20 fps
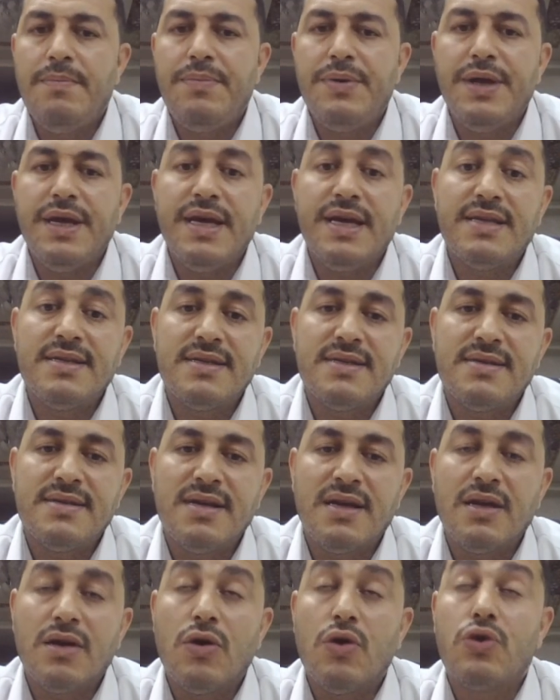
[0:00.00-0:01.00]

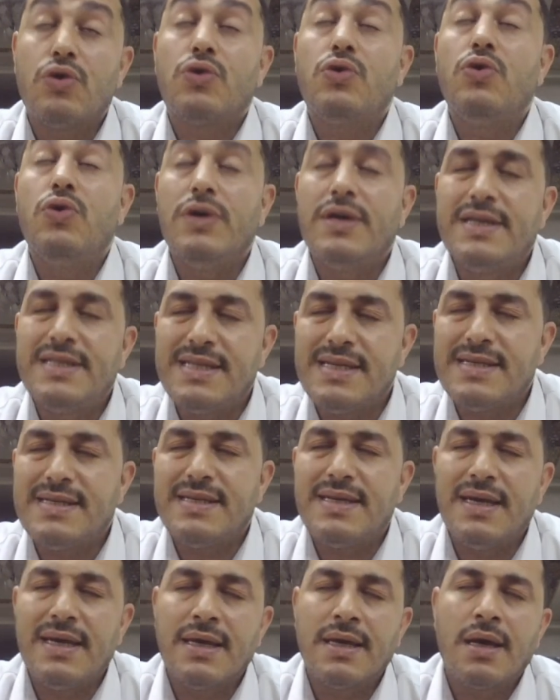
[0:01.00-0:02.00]
pre-existing or
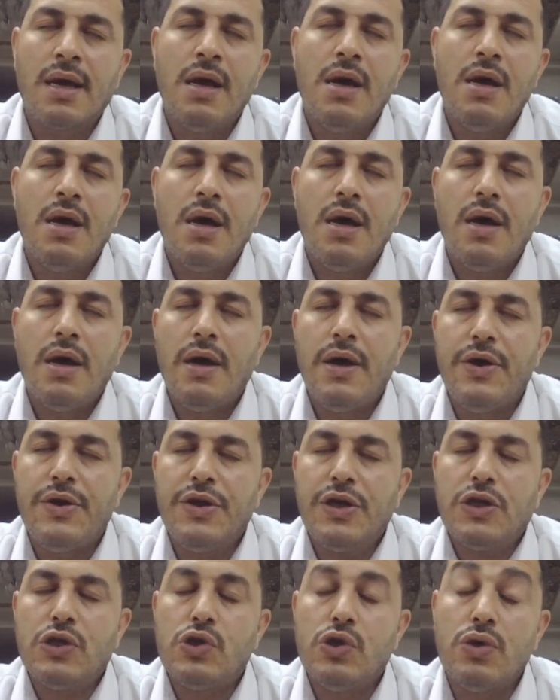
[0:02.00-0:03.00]
coexisting
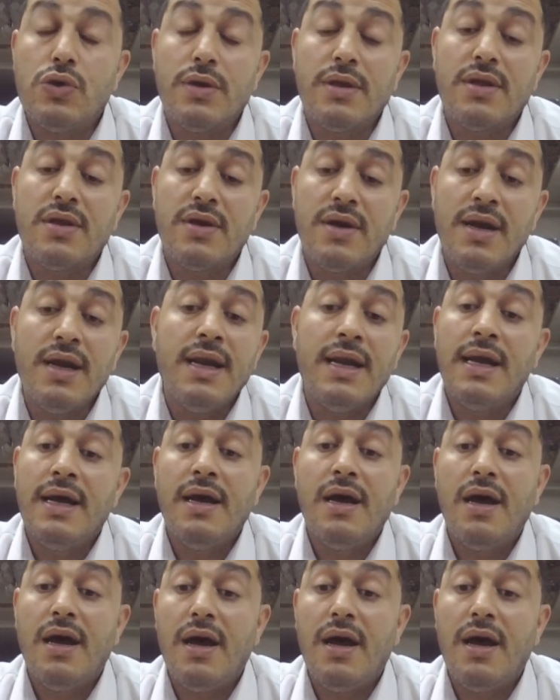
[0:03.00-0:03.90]
rectourethral